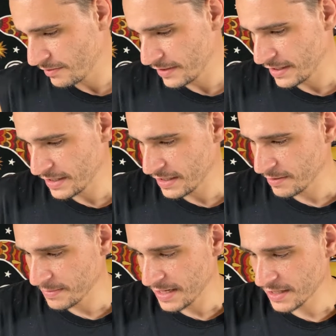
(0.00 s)
right? And then
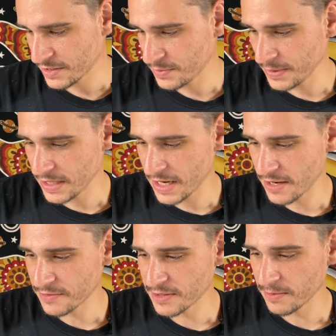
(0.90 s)
up next, we
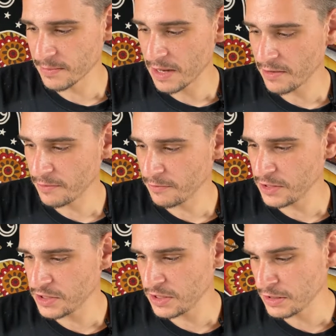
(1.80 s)
have some
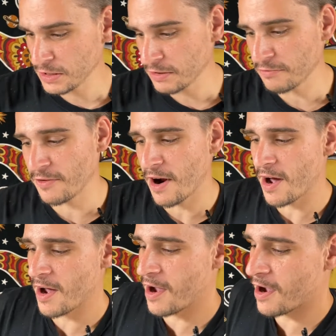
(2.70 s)
fishing
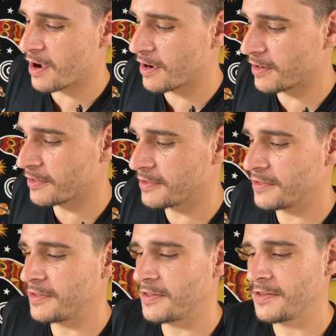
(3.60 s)

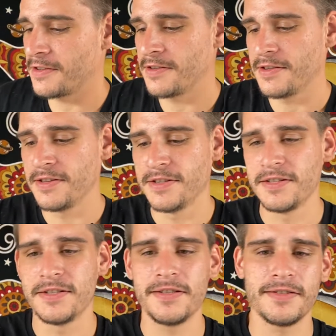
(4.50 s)
frogs.
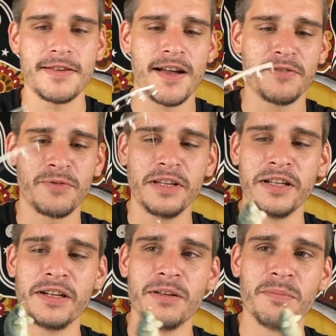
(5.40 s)
This guy's
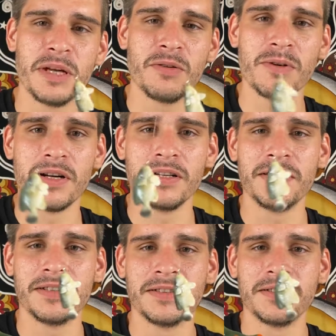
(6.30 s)
reeling in a big one.
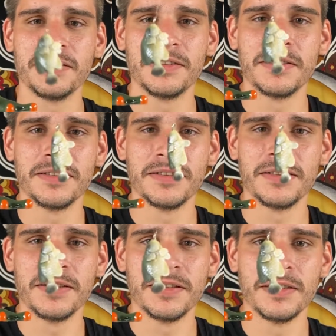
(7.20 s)

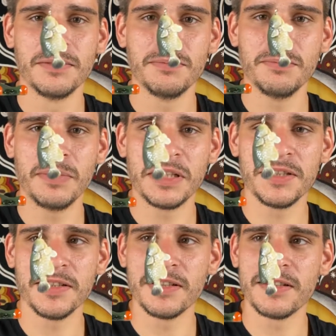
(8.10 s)
I bet
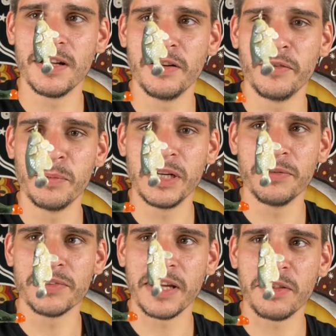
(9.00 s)
she's going to tell everybody it
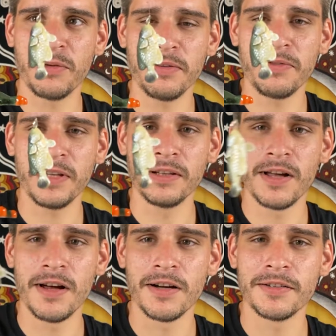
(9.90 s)
was like three feet
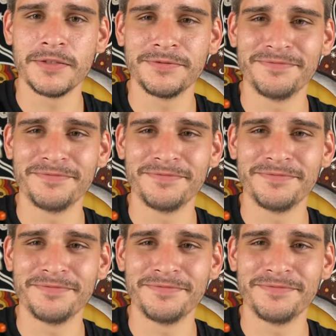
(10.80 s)
long.